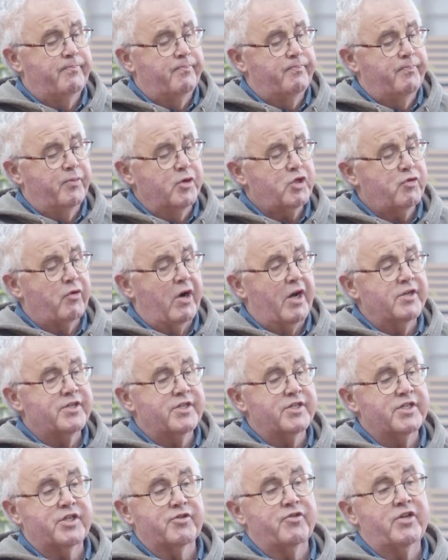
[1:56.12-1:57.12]
Bush
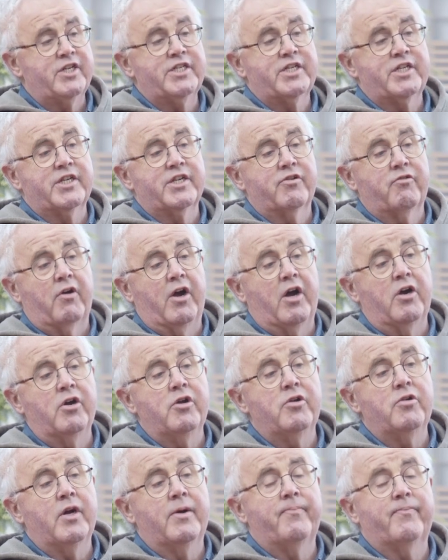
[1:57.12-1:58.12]
roses are easy to
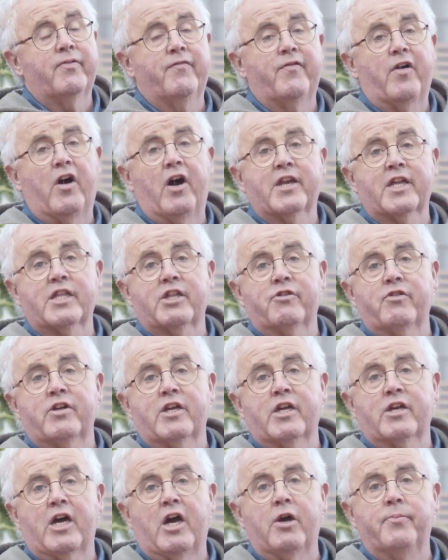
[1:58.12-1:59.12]
grow, providing they're in
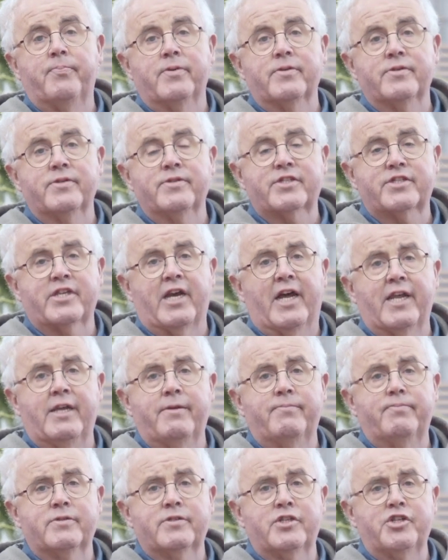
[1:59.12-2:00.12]
an open, sunny
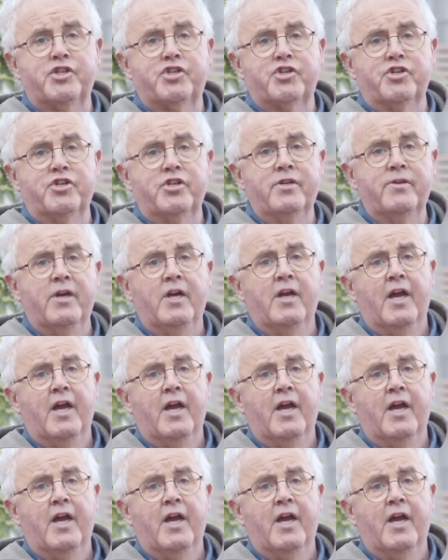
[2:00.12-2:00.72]
position.